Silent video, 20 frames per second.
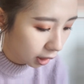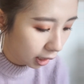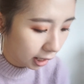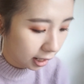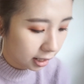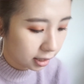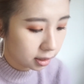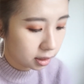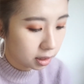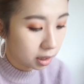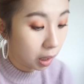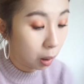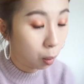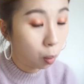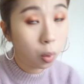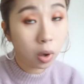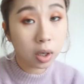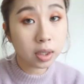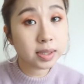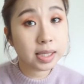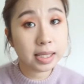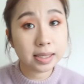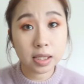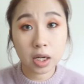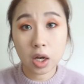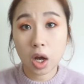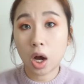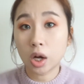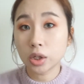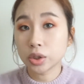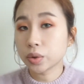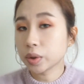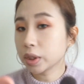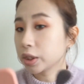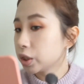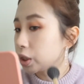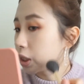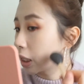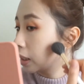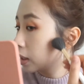And it works as a
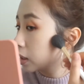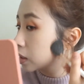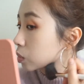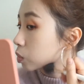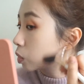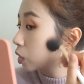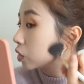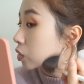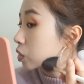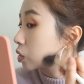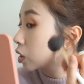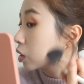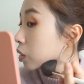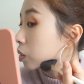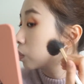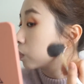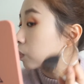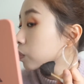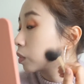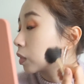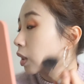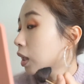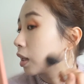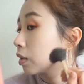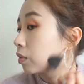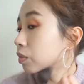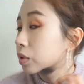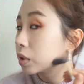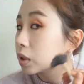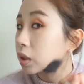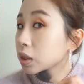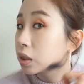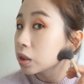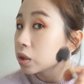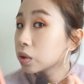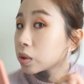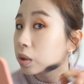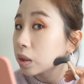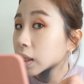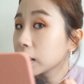contouring shade as well, so I really
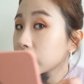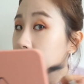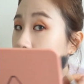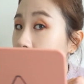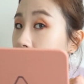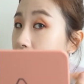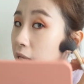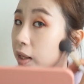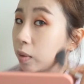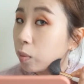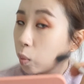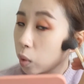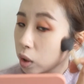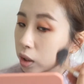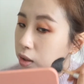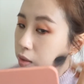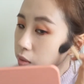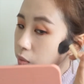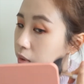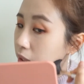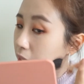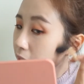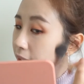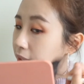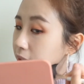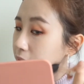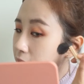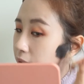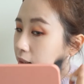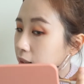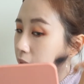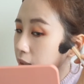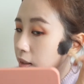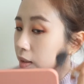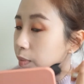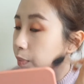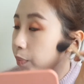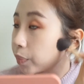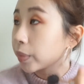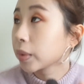do like it. It works like
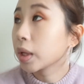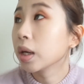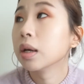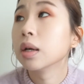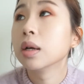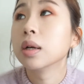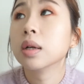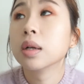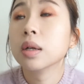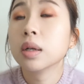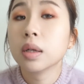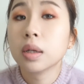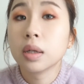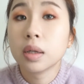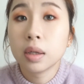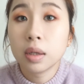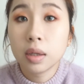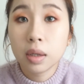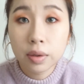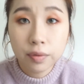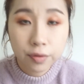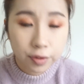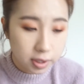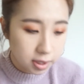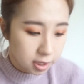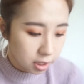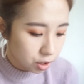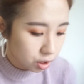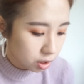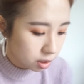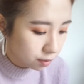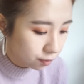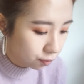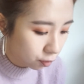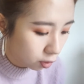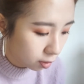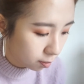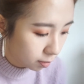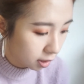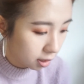the Physicians
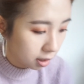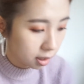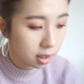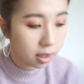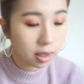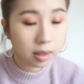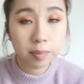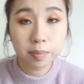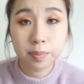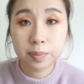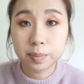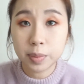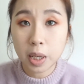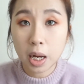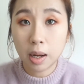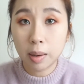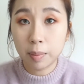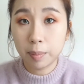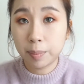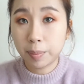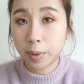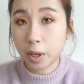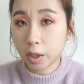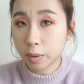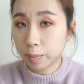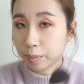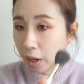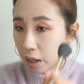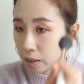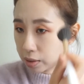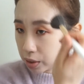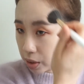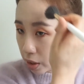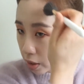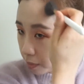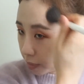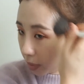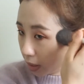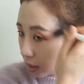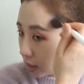Formula Butter
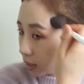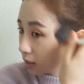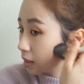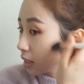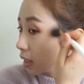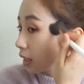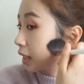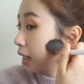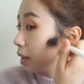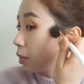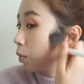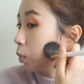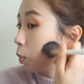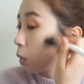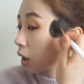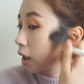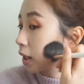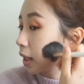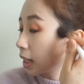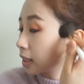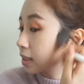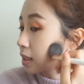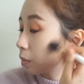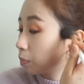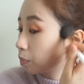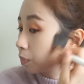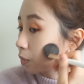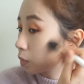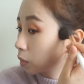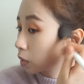Bronzer because it can work as a